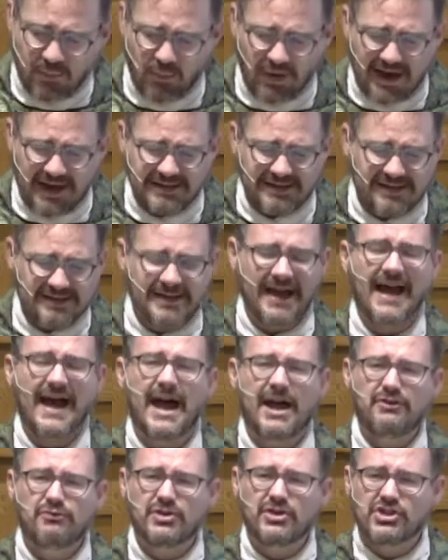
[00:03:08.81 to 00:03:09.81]
Why did
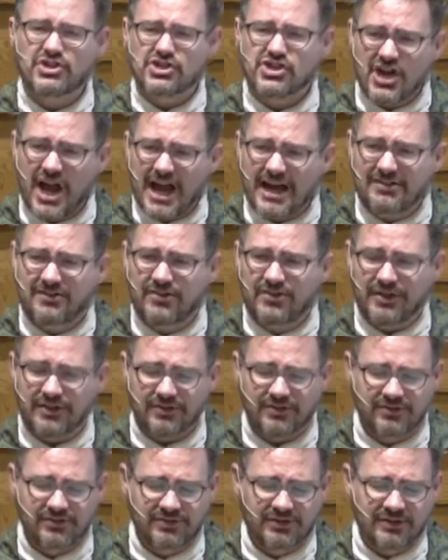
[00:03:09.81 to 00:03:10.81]
God reject
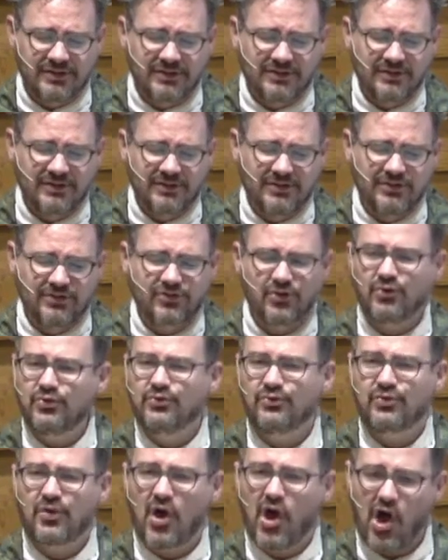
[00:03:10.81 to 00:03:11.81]
this so
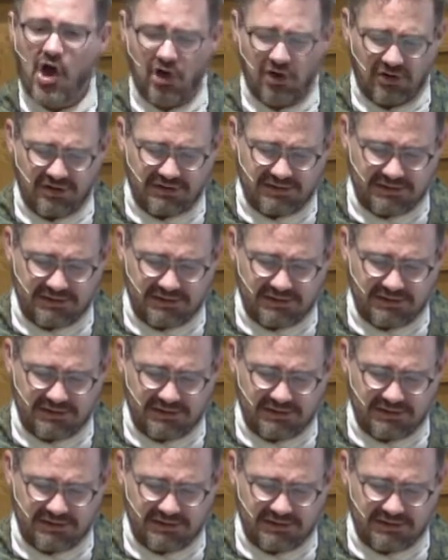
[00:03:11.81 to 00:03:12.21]
strongly?